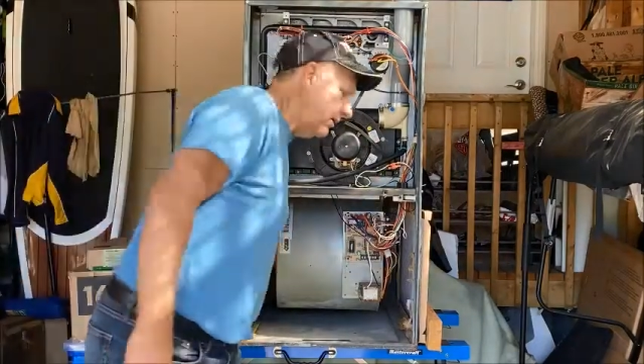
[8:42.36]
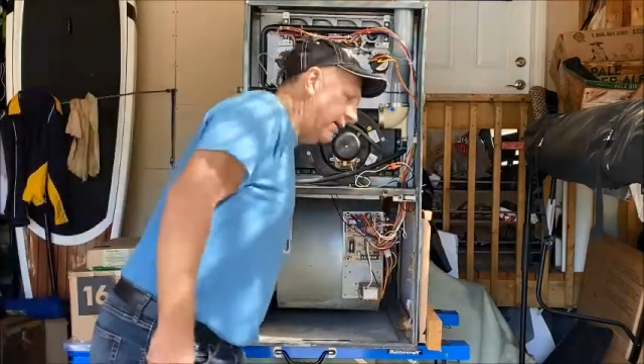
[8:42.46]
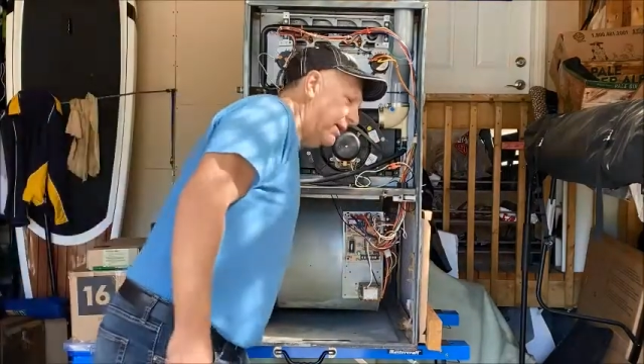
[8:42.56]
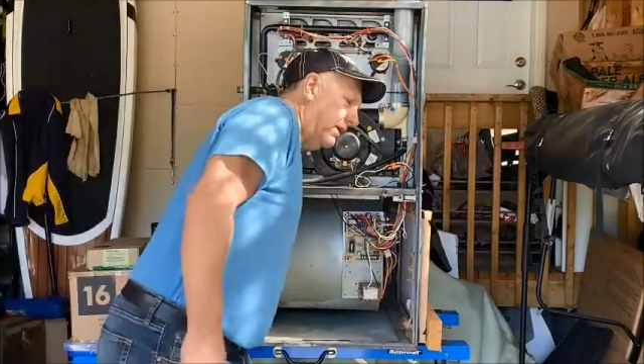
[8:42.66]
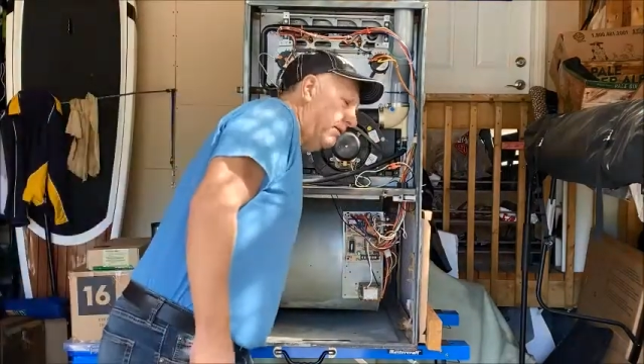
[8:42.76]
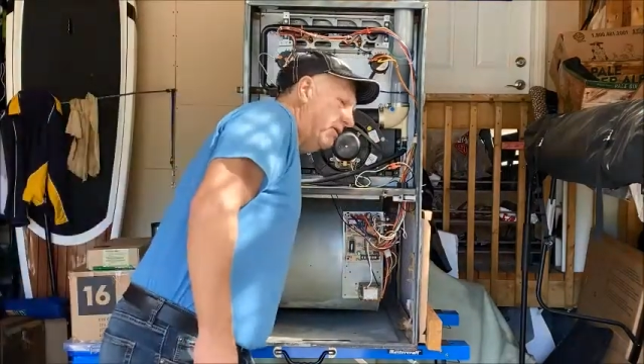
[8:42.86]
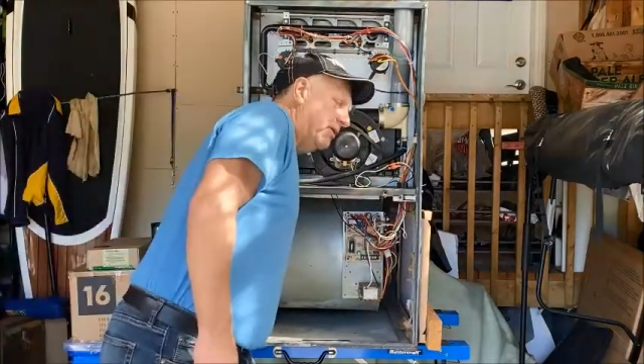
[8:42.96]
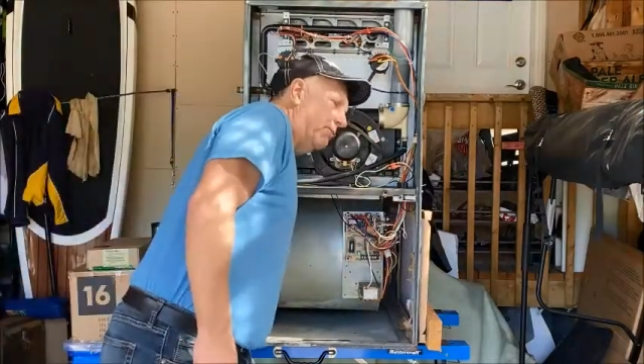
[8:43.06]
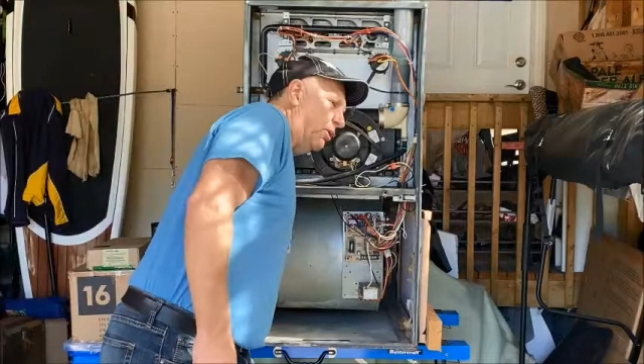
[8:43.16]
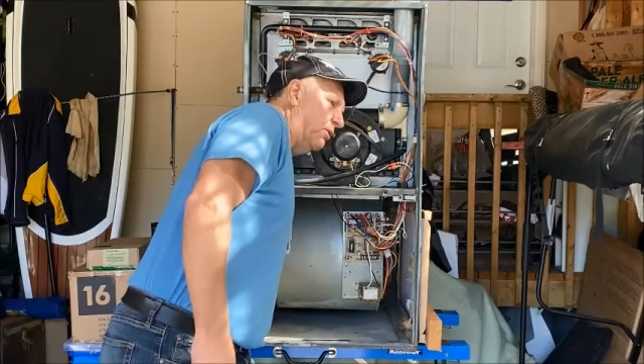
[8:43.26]
I'm going to give
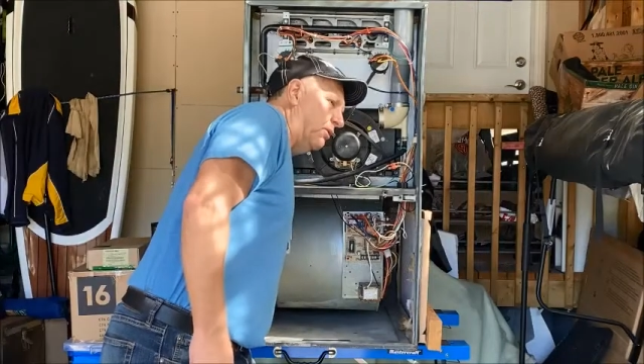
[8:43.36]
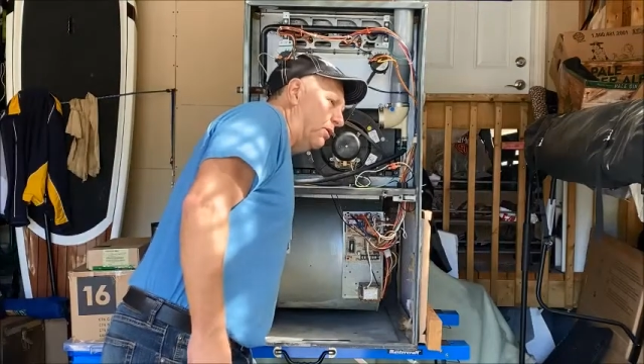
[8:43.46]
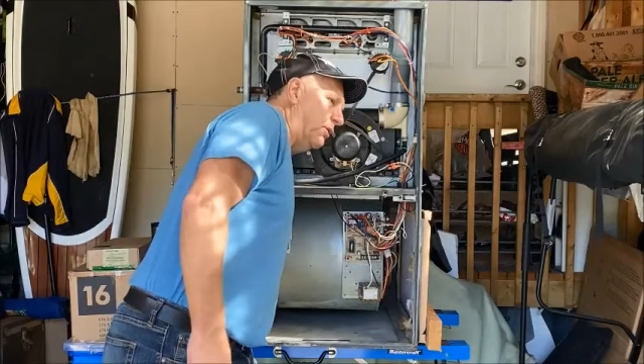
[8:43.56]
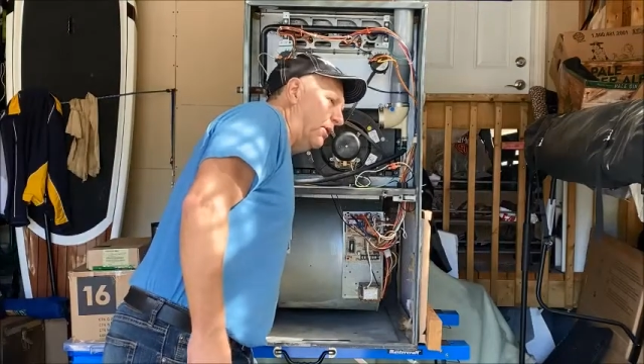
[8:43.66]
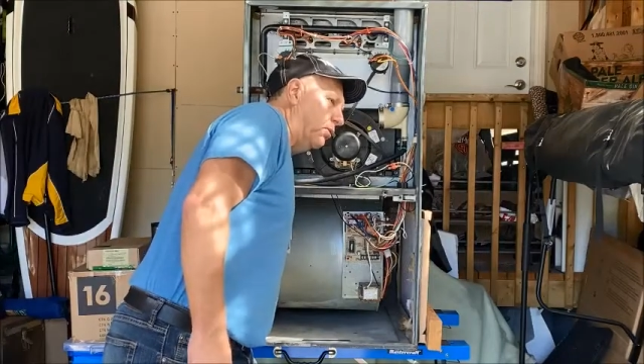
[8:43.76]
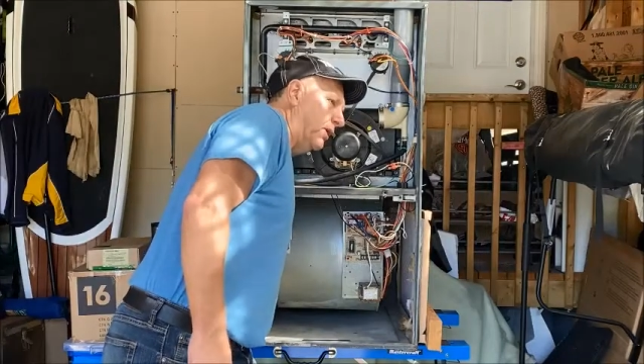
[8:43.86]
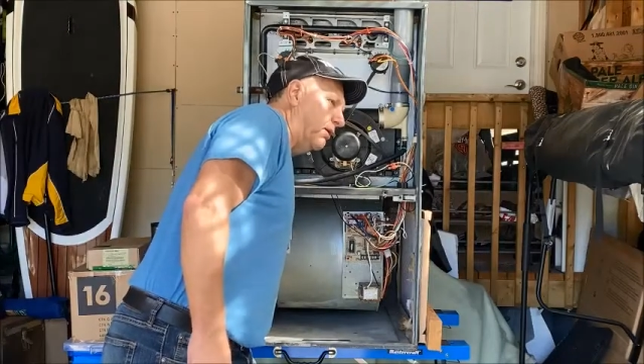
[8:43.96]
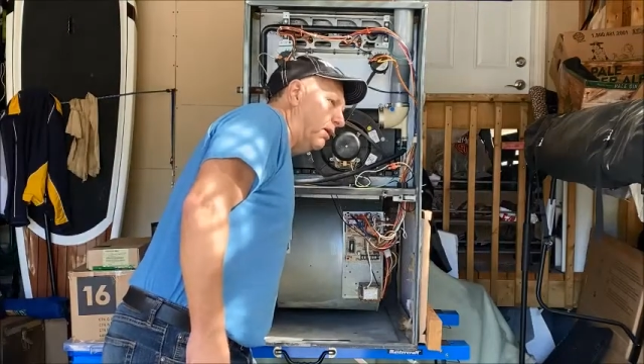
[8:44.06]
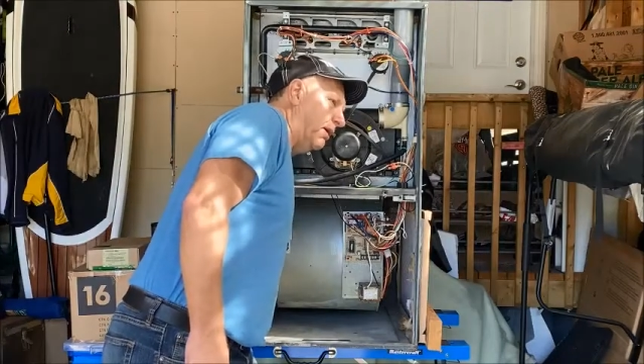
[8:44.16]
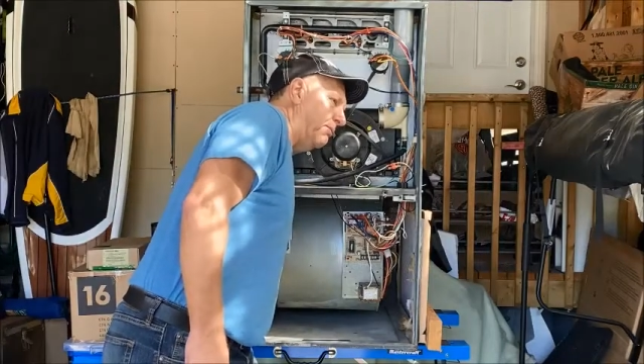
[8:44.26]
this motor a quick
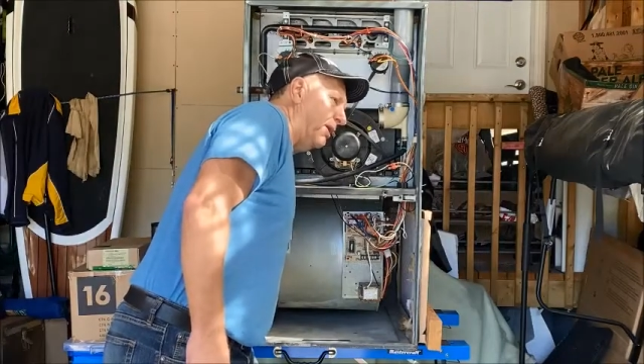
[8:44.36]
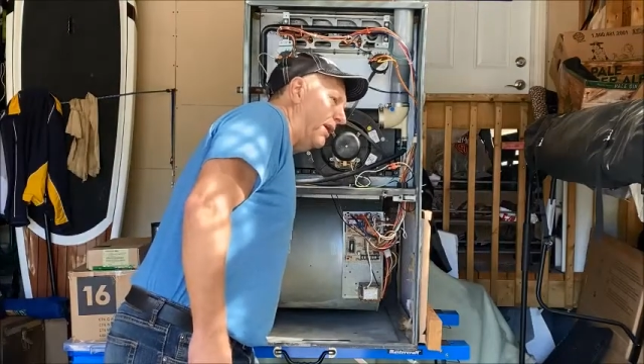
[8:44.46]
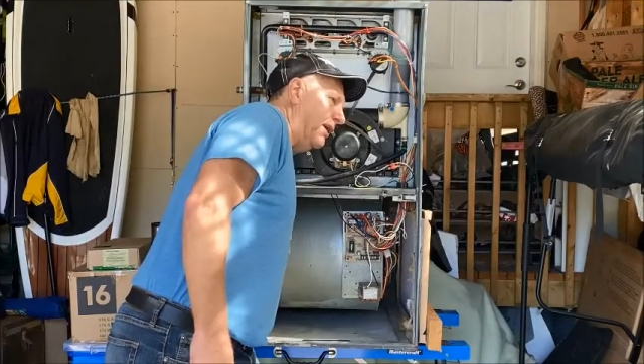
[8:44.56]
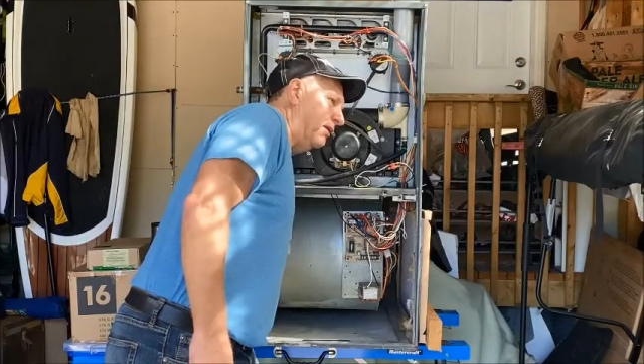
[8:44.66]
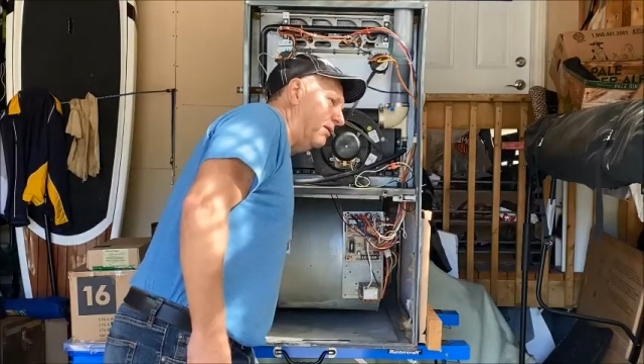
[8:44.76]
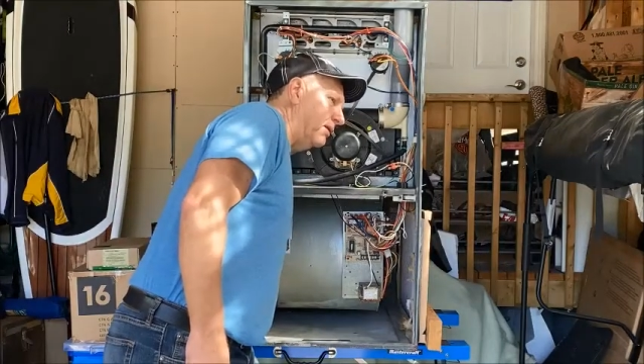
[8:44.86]
wiggle up and down.